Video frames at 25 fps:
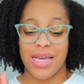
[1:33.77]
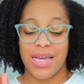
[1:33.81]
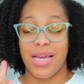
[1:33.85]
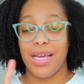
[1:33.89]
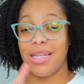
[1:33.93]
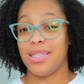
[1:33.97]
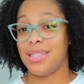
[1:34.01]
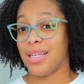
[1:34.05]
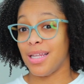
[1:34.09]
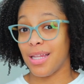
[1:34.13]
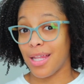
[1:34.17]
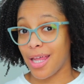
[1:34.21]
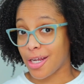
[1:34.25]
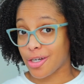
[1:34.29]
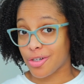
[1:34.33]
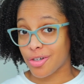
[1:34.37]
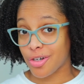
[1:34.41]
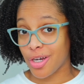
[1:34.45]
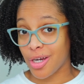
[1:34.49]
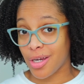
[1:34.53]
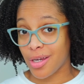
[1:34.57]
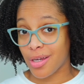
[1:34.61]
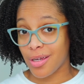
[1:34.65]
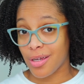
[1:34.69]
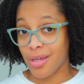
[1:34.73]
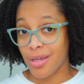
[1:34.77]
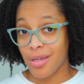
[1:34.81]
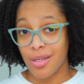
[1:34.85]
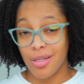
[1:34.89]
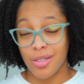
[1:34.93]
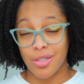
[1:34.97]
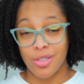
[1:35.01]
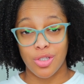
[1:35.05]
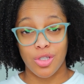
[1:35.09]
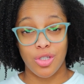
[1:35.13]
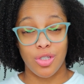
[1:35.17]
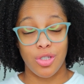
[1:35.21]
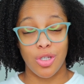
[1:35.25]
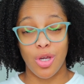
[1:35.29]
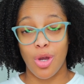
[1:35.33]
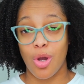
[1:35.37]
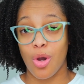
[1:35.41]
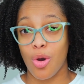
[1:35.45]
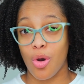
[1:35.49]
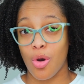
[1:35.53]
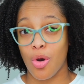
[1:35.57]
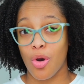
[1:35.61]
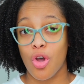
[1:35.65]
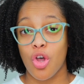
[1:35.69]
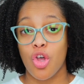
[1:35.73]
It's electric,
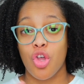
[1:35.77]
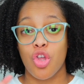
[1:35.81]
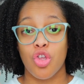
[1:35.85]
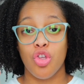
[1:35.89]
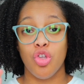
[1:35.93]
so